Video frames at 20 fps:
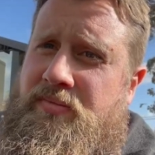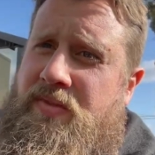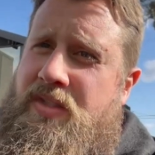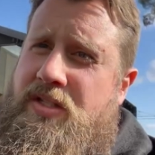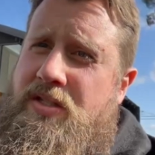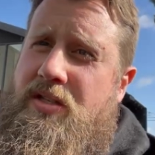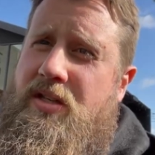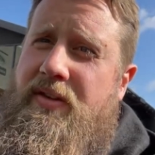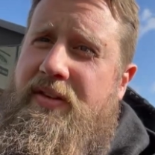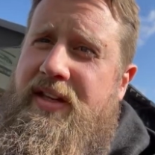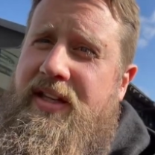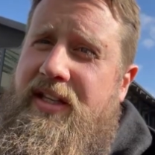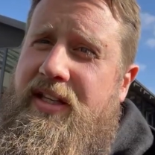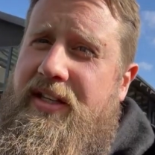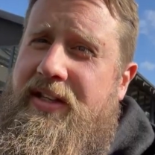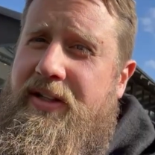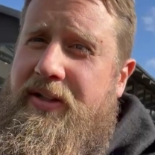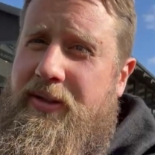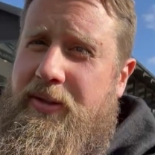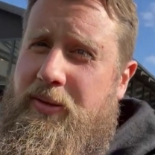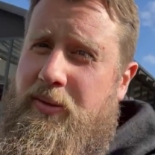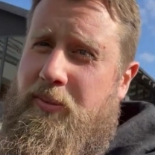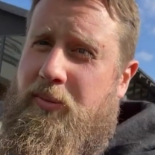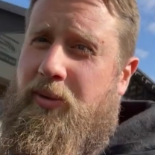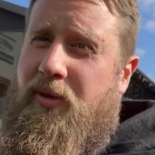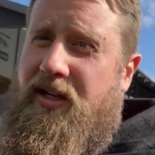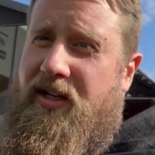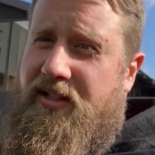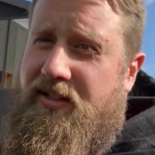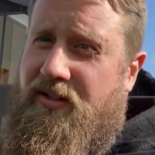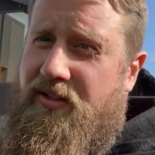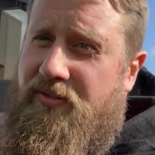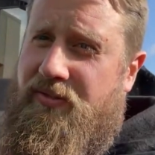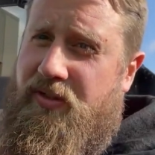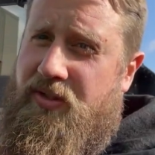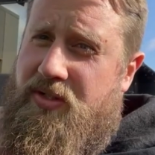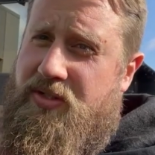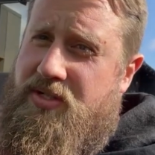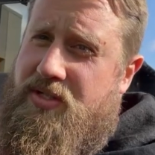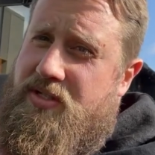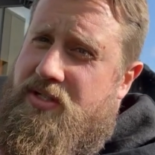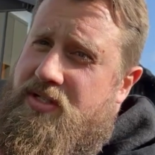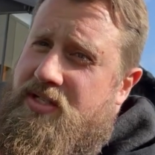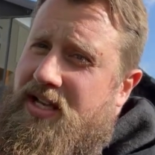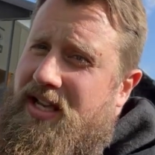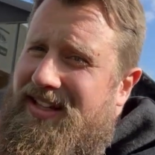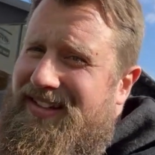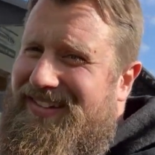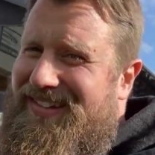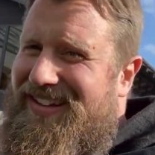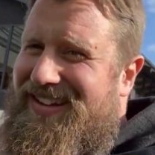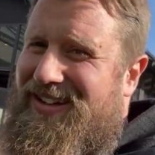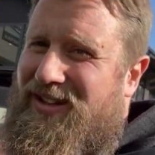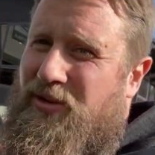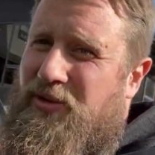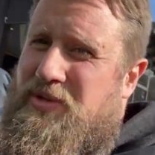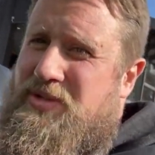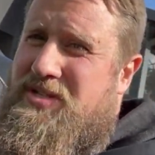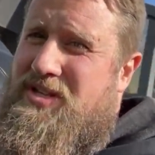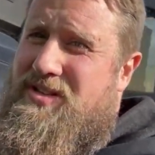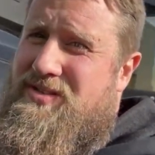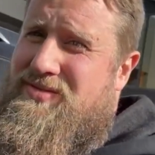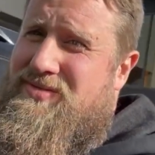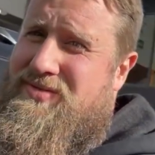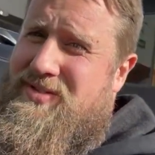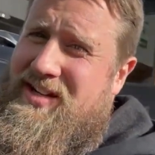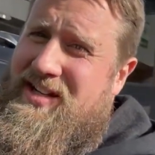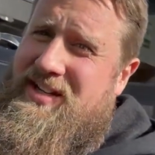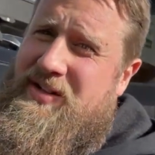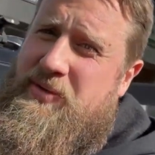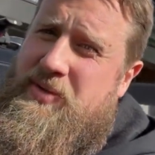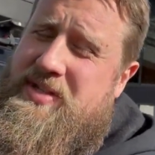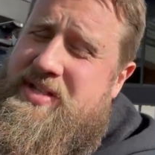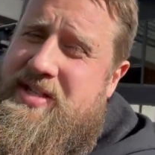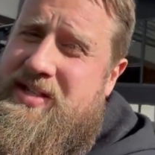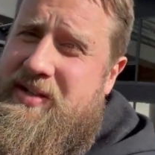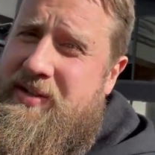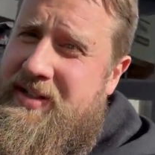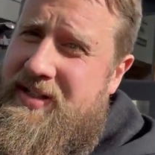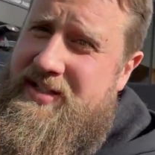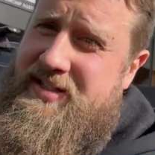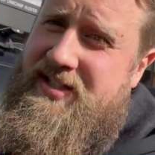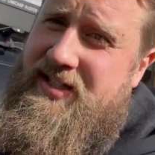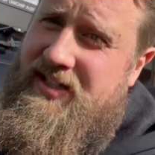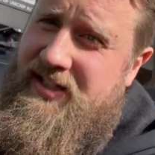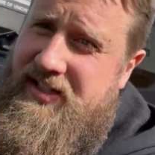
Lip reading: So there you go, Prado versus Land Cruiser 300 series.